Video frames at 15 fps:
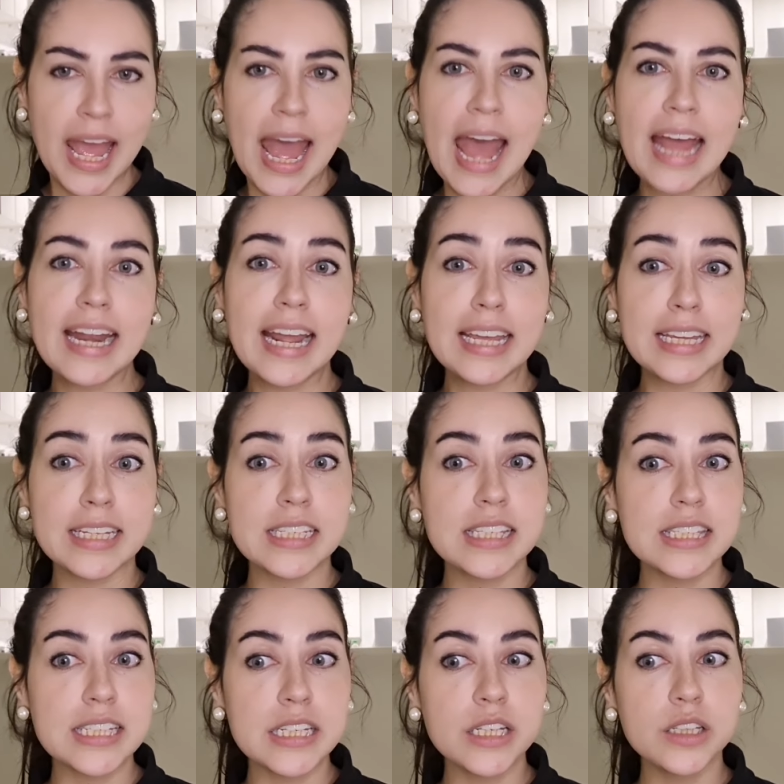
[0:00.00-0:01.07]
And I can
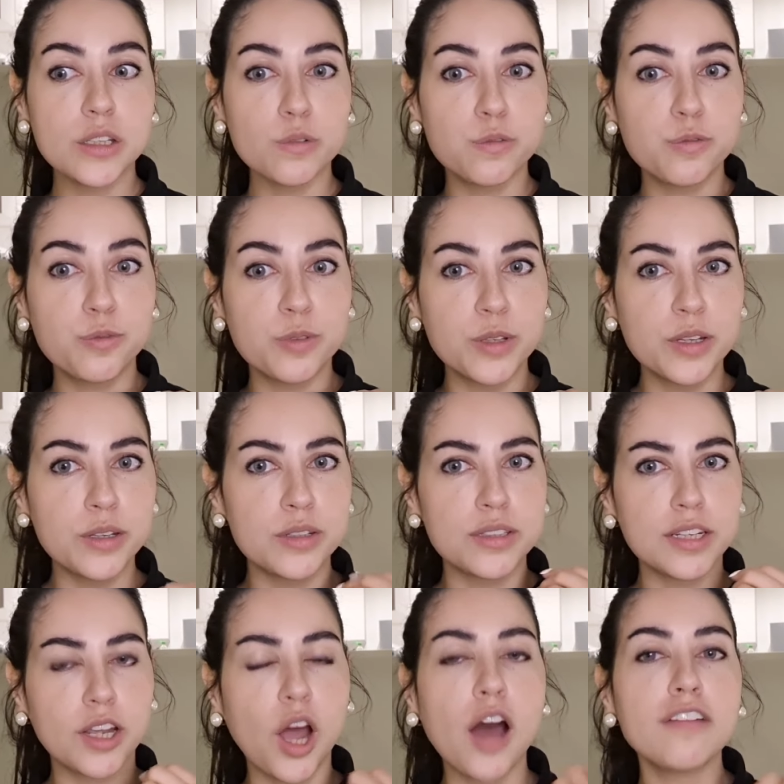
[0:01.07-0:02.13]
see
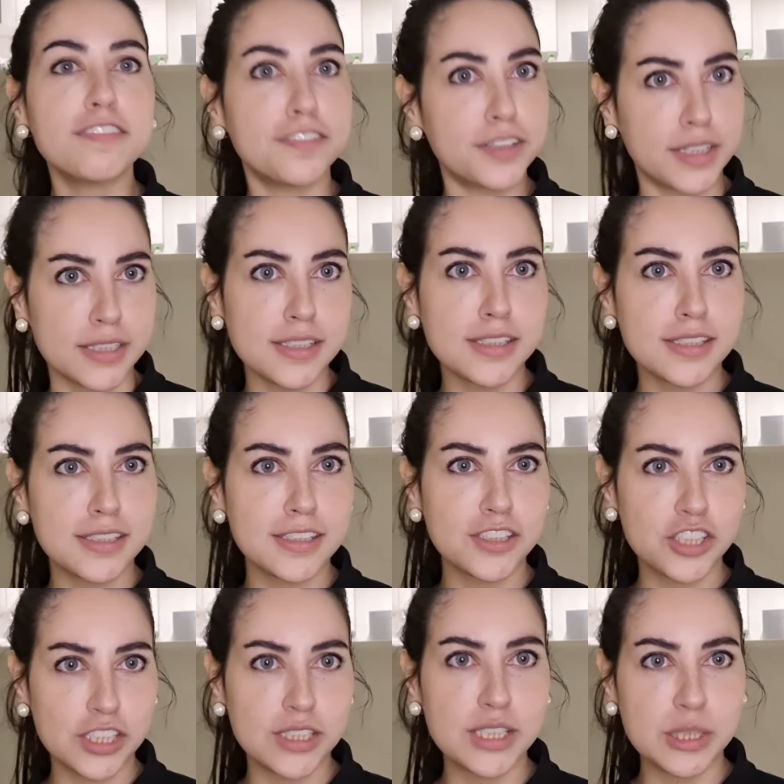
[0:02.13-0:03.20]
the confidence
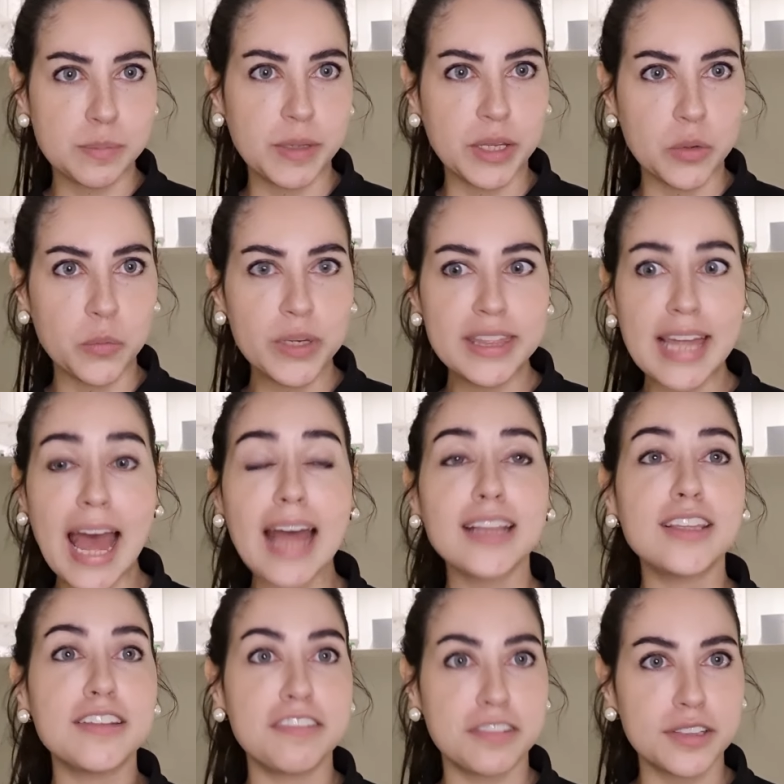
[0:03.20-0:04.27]
she's speaking with,
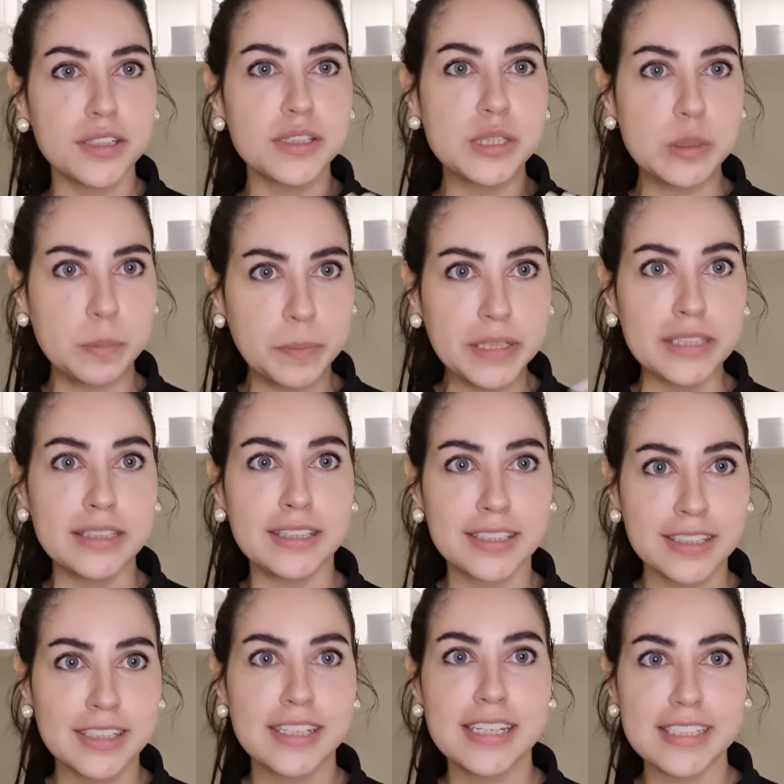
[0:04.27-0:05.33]
and the speed.
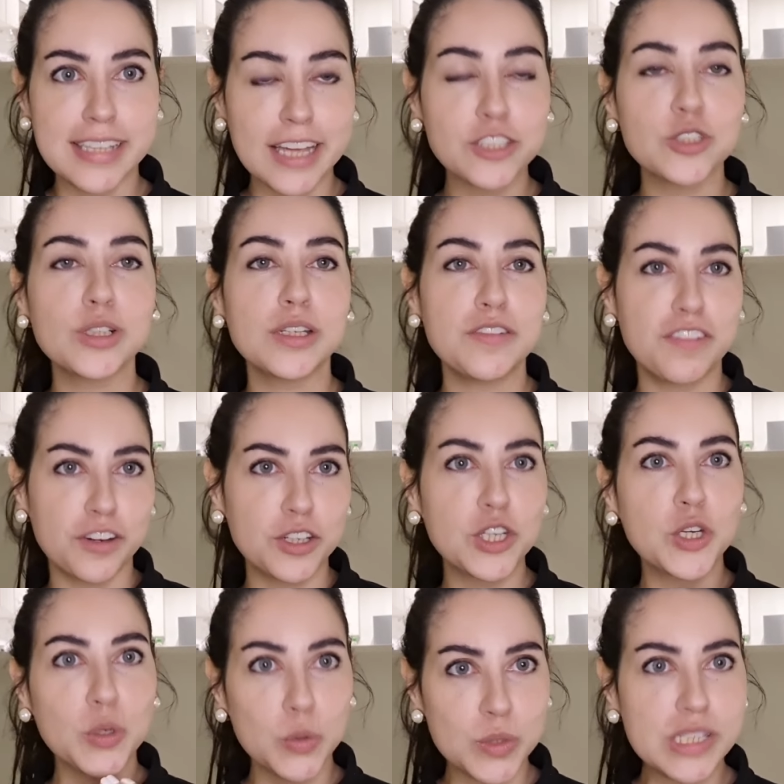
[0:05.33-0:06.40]
It's actually
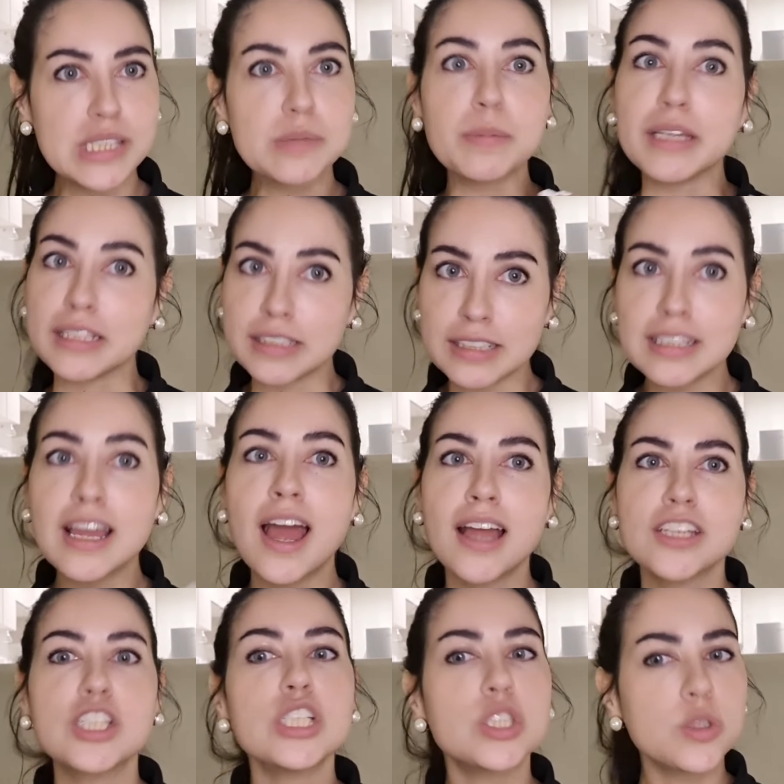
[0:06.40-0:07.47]
very good speed.
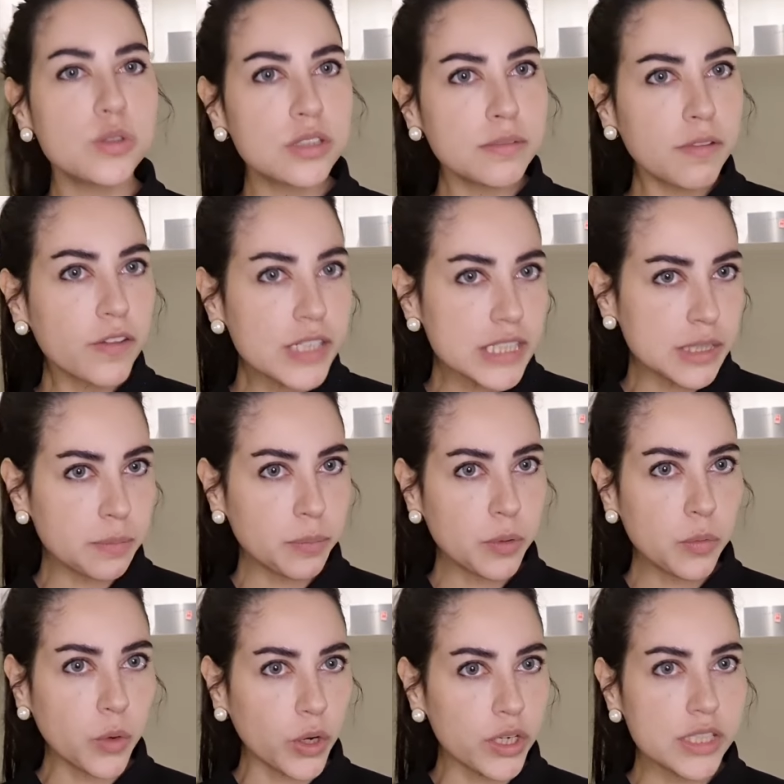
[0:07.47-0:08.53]
She's using very
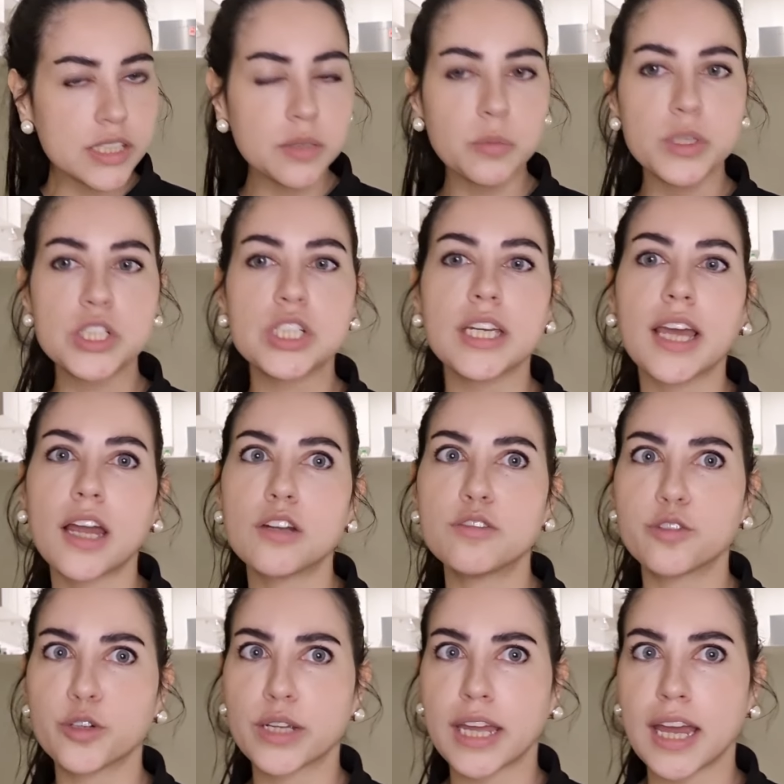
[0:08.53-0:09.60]
simple words, and when she kind of
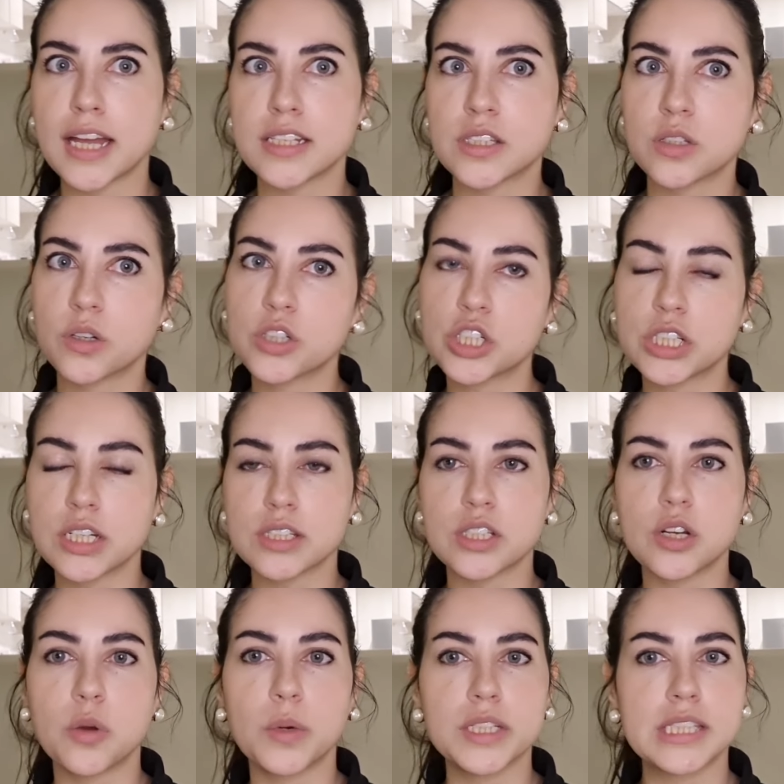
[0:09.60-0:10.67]
forgets or she doesn't
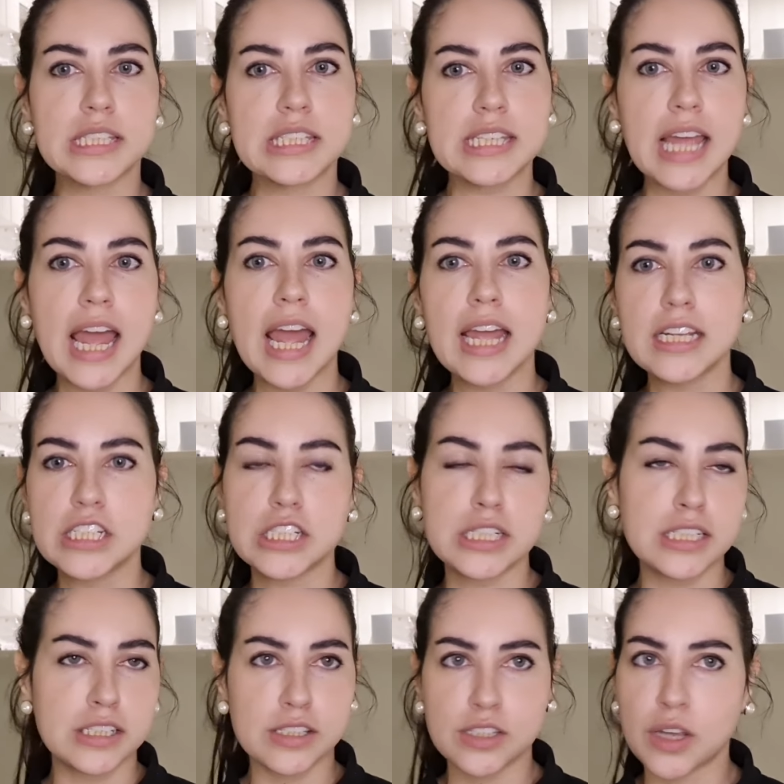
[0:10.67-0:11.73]
know what to say,
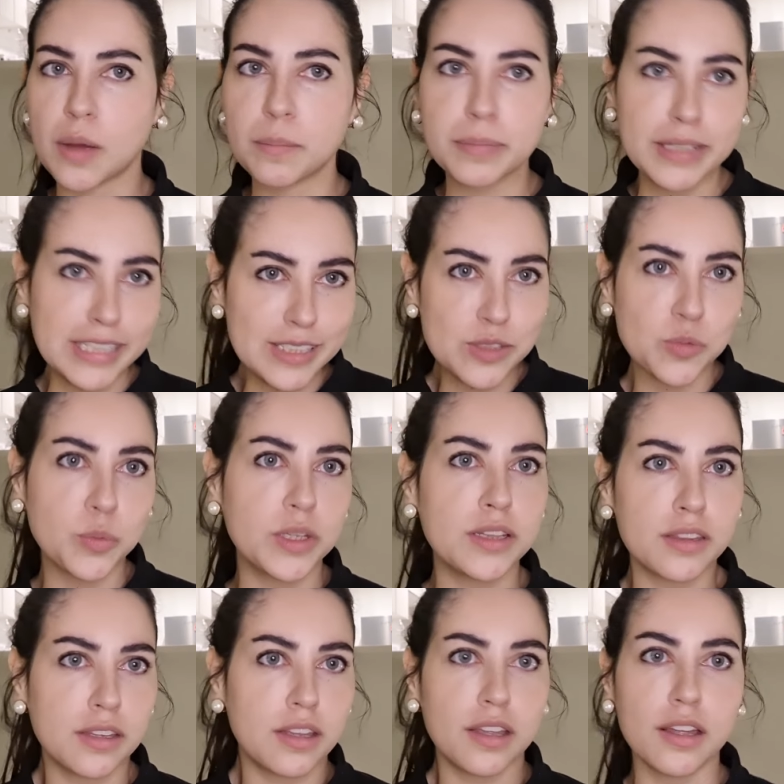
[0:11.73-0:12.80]
she just completes
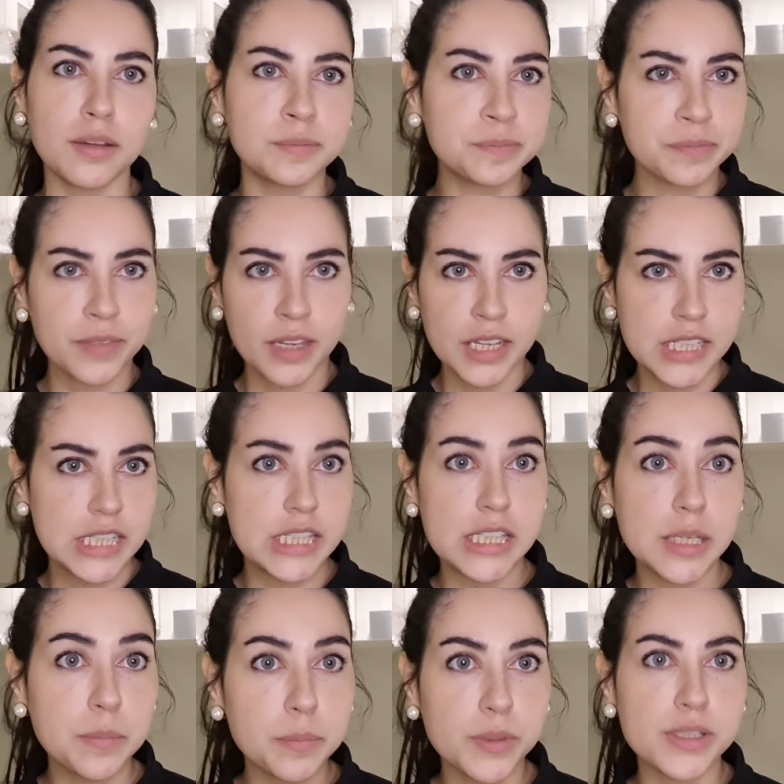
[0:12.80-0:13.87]
with the
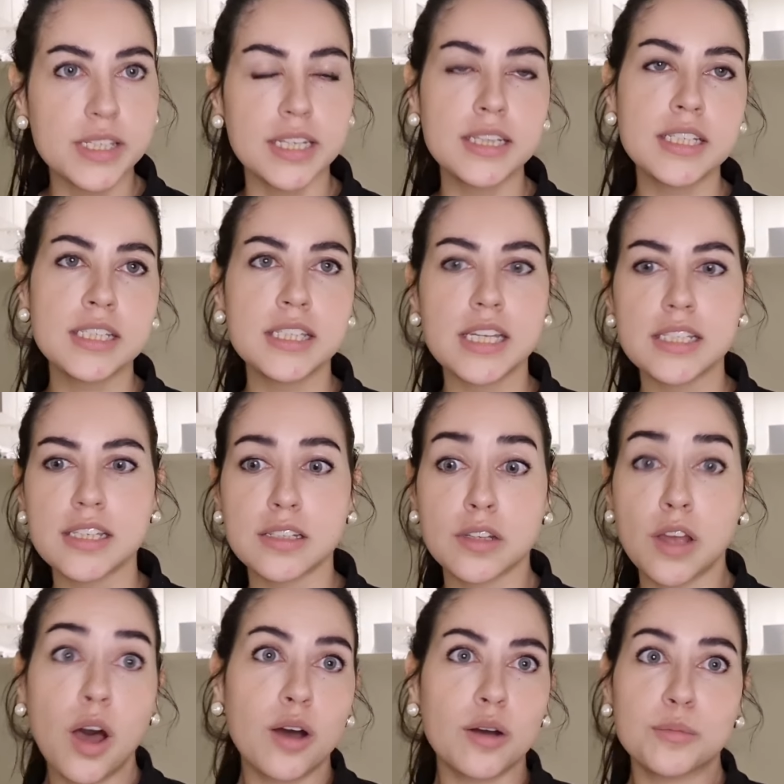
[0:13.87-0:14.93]
simple sentences as,
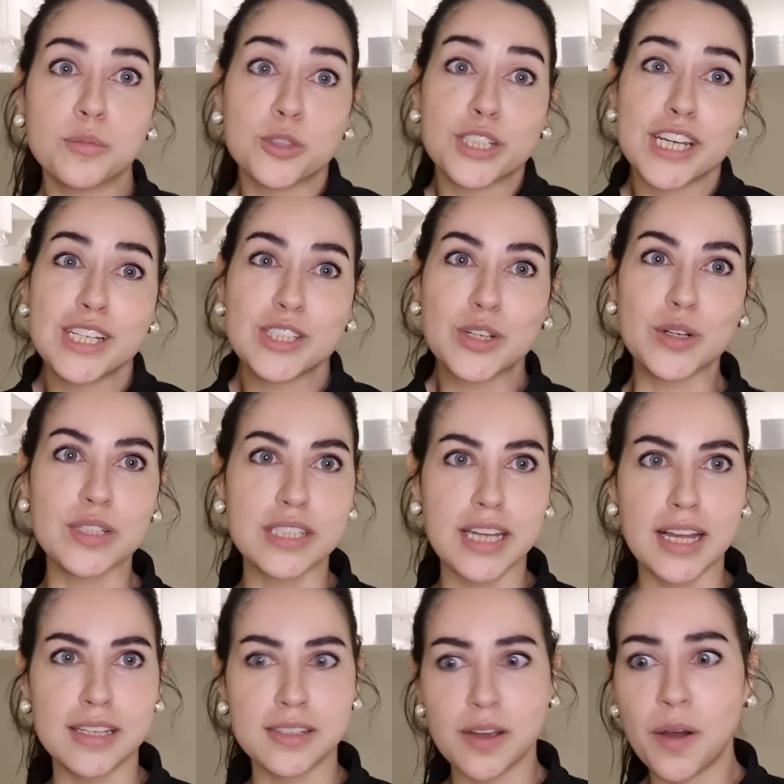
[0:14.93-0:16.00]
oh, muchas
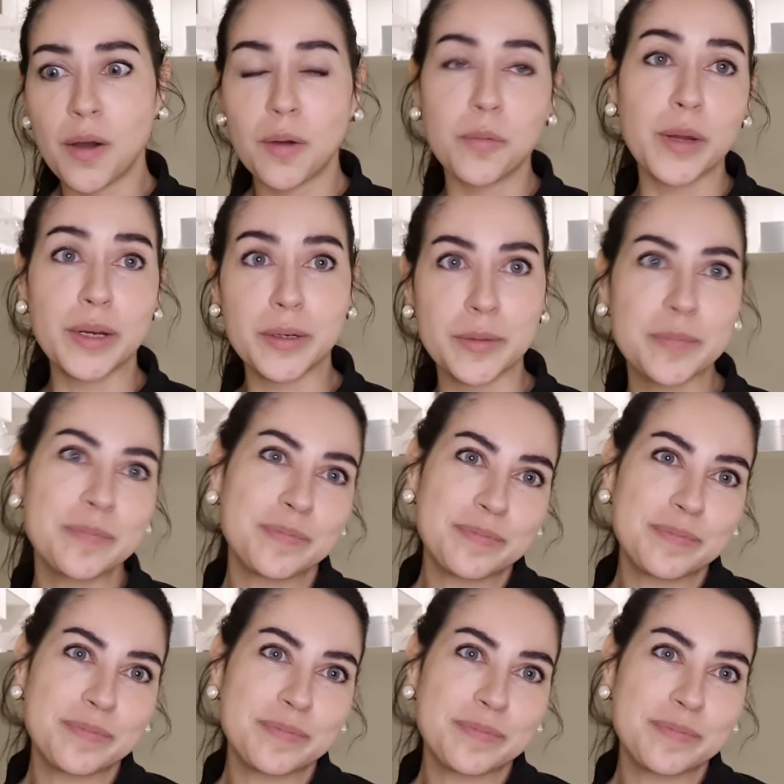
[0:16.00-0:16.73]
cosas, oh, bueno.